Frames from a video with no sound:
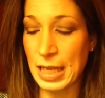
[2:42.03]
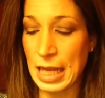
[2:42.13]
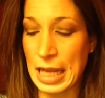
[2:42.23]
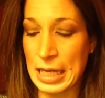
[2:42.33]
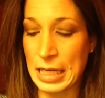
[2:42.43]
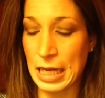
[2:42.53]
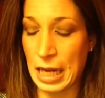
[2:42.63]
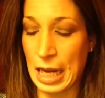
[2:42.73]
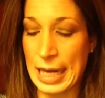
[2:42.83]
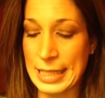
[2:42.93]
and
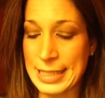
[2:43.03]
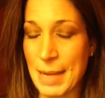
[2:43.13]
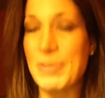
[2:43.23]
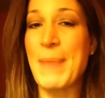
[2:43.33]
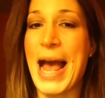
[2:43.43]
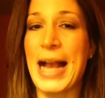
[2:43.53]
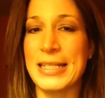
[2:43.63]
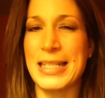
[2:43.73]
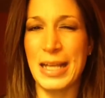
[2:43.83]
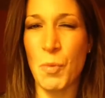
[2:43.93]
I stepped back
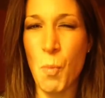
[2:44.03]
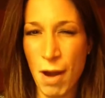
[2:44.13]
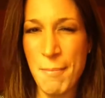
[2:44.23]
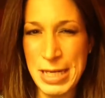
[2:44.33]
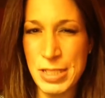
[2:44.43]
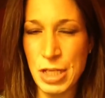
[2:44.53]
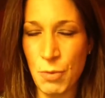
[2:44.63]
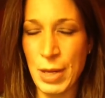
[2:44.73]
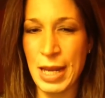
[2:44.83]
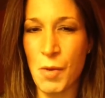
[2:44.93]
and said, like, what am I
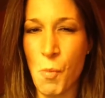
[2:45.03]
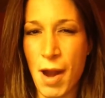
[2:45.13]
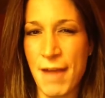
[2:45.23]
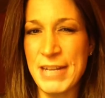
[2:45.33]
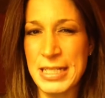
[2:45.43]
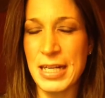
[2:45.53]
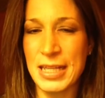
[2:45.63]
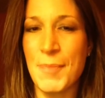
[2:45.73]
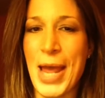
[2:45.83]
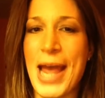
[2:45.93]
doing? What have I done
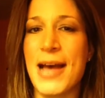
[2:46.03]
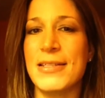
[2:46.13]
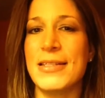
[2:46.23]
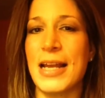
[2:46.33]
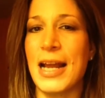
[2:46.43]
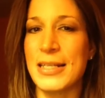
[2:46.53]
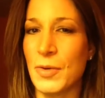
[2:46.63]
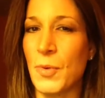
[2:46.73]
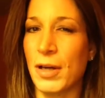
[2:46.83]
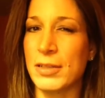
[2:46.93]
in the past that
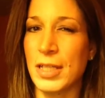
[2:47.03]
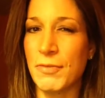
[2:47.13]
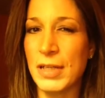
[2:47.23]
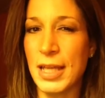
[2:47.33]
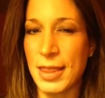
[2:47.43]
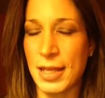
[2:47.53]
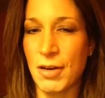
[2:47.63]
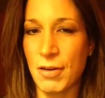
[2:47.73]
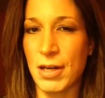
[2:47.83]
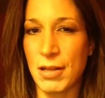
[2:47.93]
hasn't worked? Like, really think
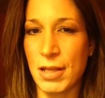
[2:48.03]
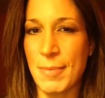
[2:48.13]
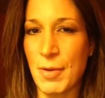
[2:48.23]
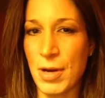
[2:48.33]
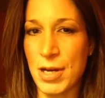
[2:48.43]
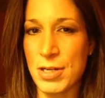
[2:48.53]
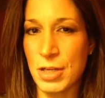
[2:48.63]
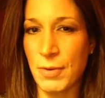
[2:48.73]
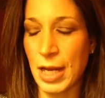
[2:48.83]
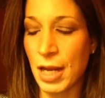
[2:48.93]
critically about what you're
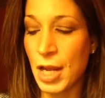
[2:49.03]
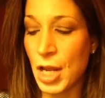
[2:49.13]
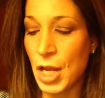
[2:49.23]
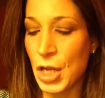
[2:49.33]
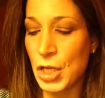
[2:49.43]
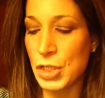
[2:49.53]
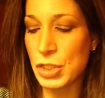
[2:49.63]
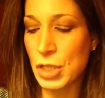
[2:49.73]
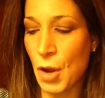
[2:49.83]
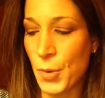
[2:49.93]
doing.
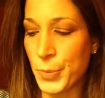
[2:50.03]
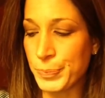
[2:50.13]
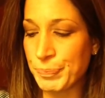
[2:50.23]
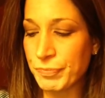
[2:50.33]
So